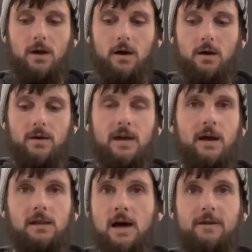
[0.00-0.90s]
It got
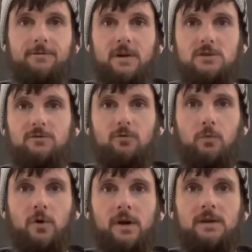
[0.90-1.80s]
a lot of festival
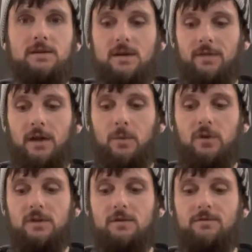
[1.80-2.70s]
praise, and then I
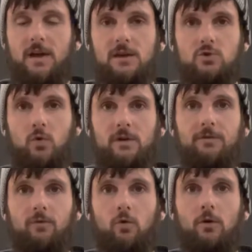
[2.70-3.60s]
believe
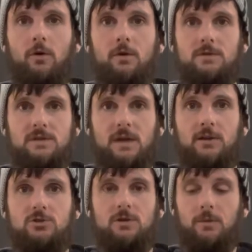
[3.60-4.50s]
A24
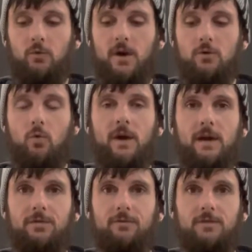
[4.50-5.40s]
snatched it up right away
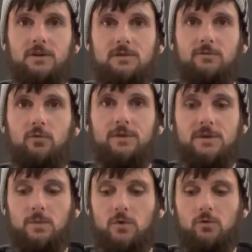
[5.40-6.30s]
at the festival it
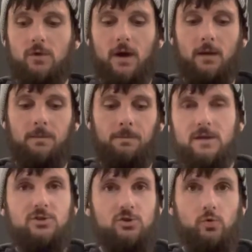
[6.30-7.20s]
debuted at.
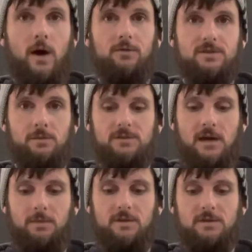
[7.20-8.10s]
It's due out
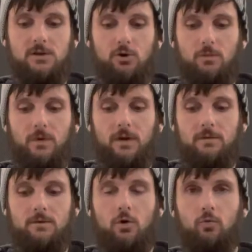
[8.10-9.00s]
sometime this year,
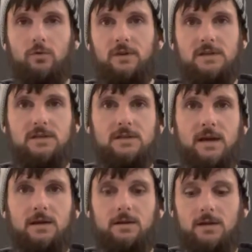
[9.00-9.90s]
but no release
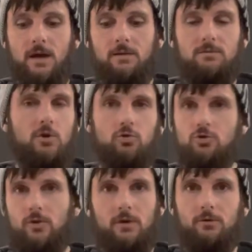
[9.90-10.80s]
date yet, no
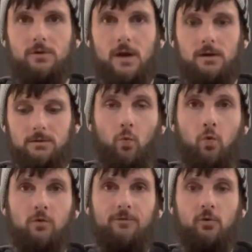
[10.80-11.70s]
trailer yet.
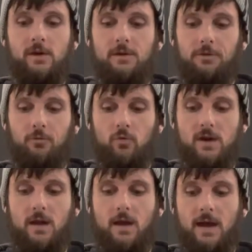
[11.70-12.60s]
Wolf Creek
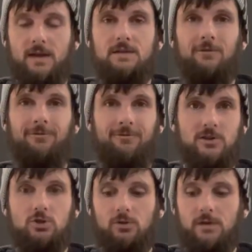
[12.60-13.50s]
3 has
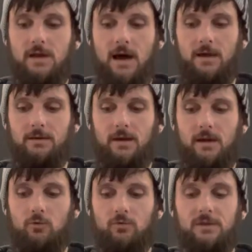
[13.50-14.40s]
officially gotten
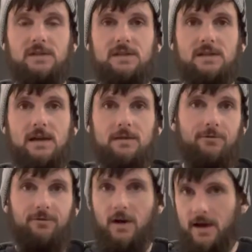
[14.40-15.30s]
a release date,
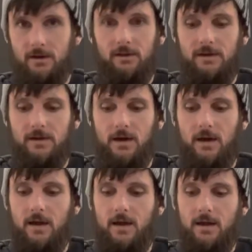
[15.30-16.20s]
finally.
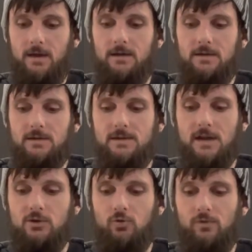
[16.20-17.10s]
It is
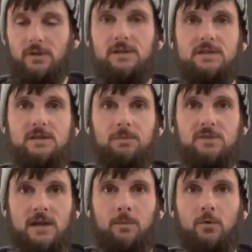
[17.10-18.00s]
set to release
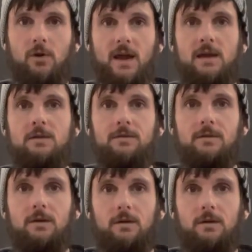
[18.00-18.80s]
September 8th